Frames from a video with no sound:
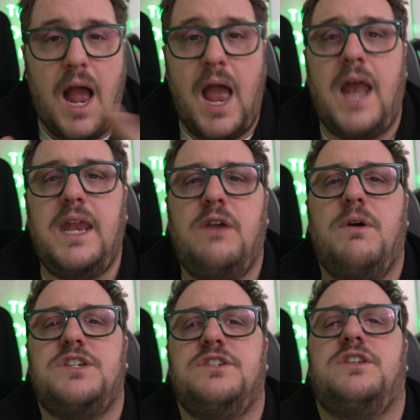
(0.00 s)
Any
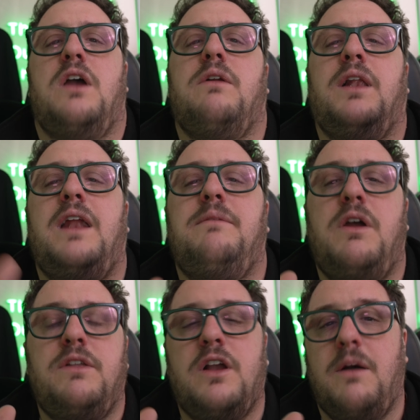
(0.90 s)
questions though, let them
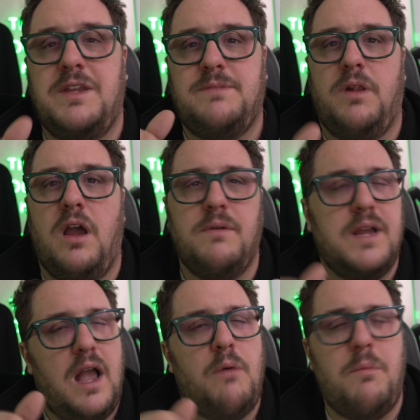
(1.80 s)
know in the comments below and
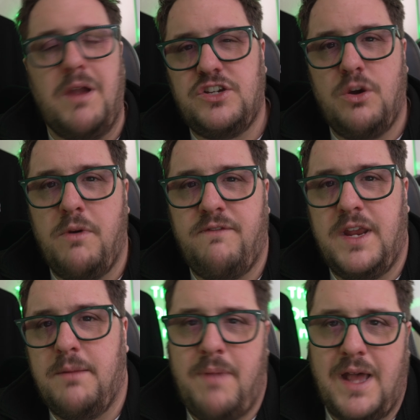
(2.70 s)
we'll make sure we
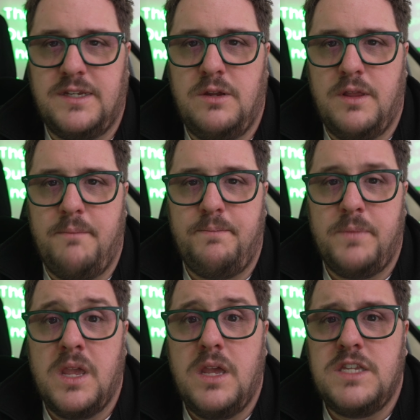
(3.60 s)
feed them back to them.
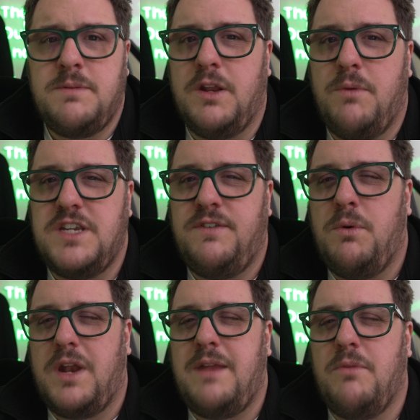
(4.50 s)
Speaking of which, if you
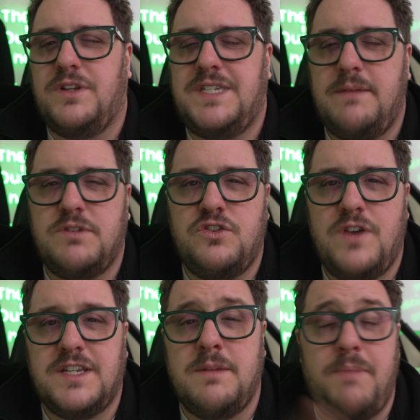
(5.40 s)
want any more tips and
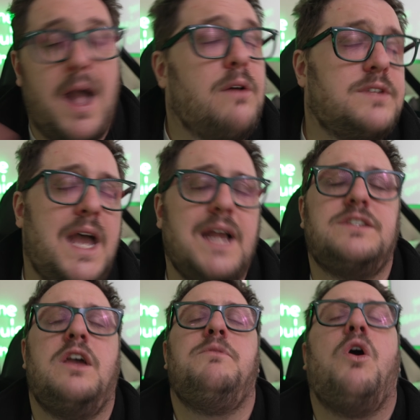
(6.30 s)
tricks about
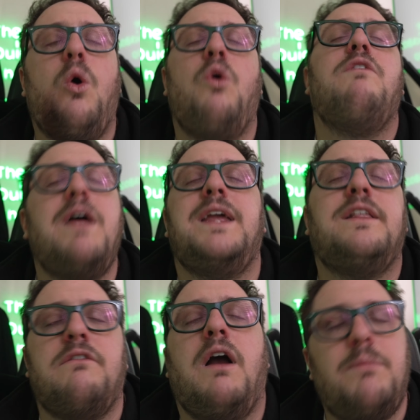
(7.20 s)
Taxdome, you're already in
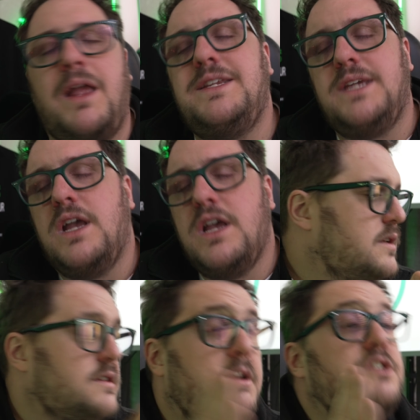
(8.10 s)
the right place.
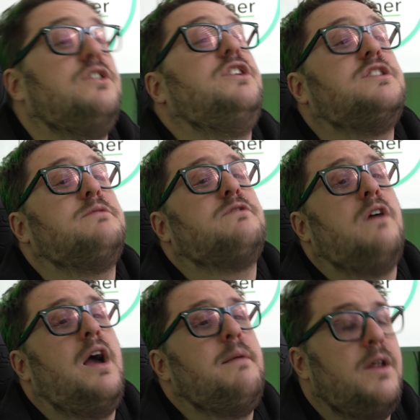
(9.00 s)
So make sure you
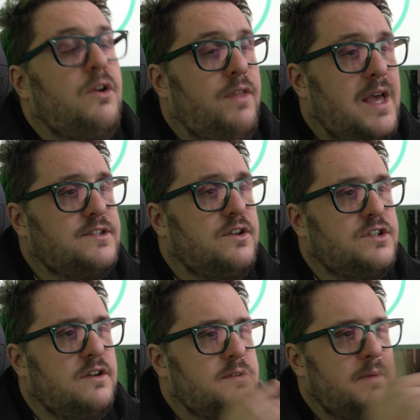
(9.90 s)
subscribe and all that sort of
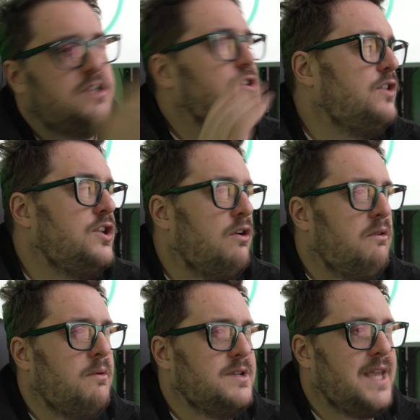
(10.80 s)
stuff to make sure that you're
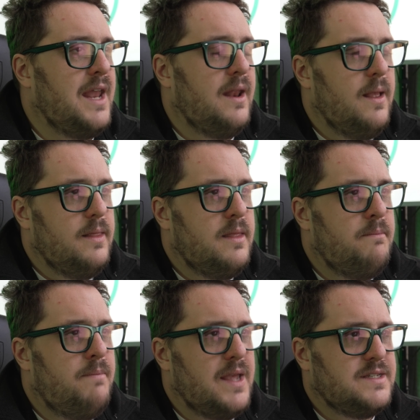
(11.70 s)
always getting the
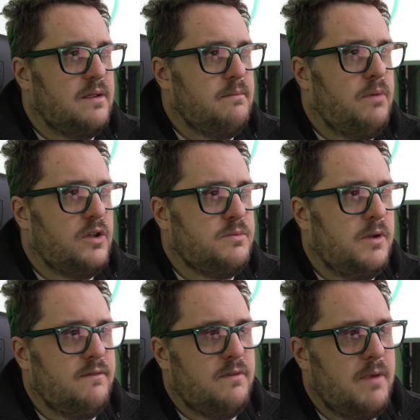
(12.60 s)
best possible
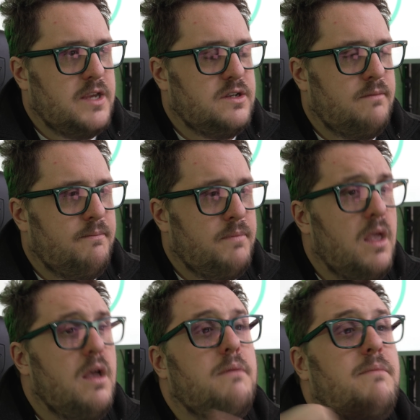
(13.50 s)
information.
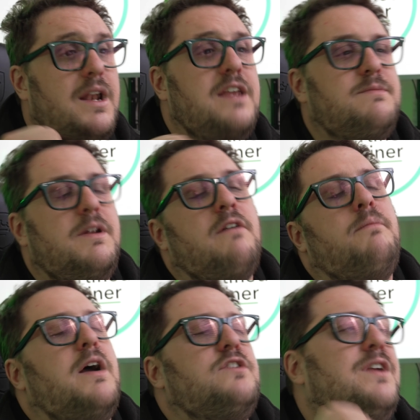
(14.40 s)
My name's been Aaron
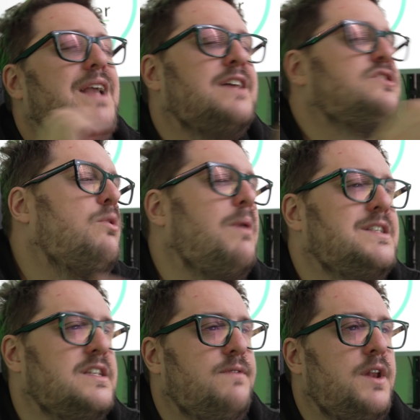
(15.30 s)
Patrick. As always,
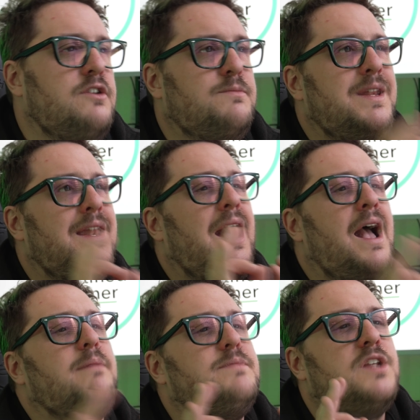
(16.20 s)
this video has been an
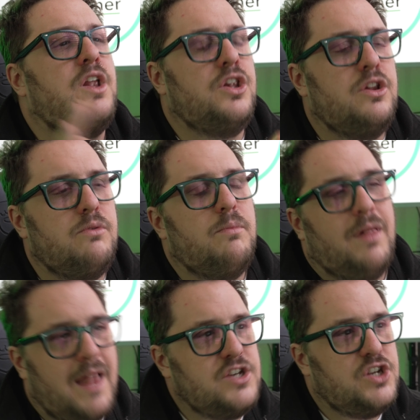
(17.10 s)
absolute
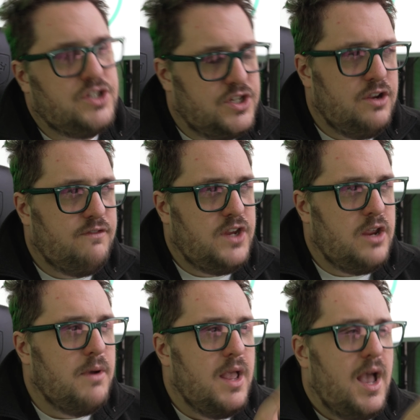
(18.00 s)
pleasure to do for
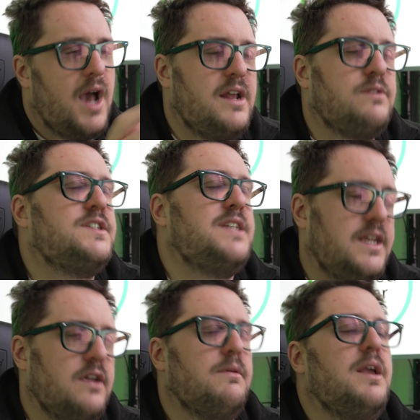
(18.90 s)
you, and I'll see
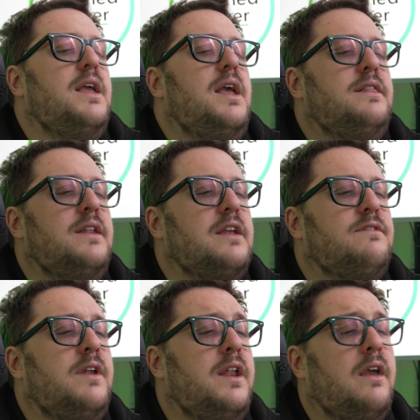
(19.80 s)
you in the next
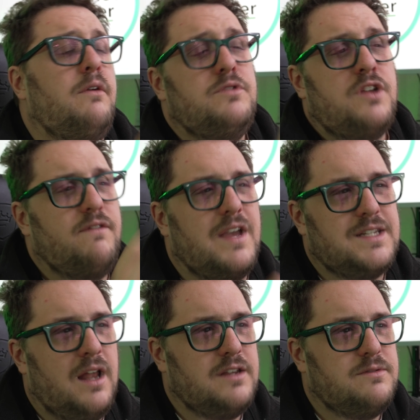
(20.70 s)
video. Don't forget
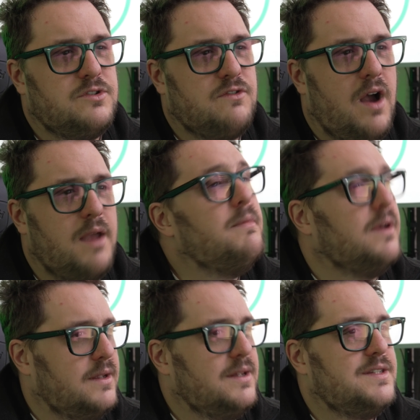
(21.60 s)
to like and subscribe.
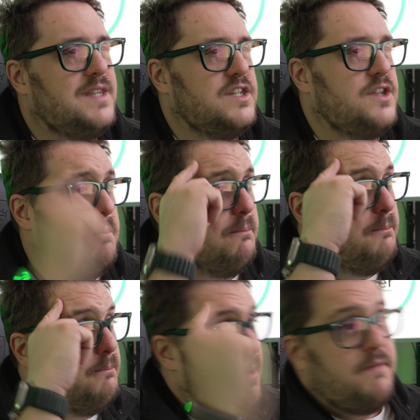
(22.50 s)
See you soon.
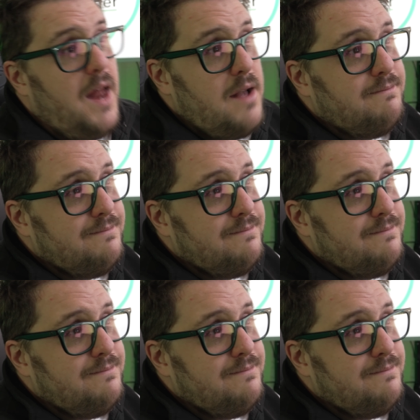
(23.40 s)
Bye for now.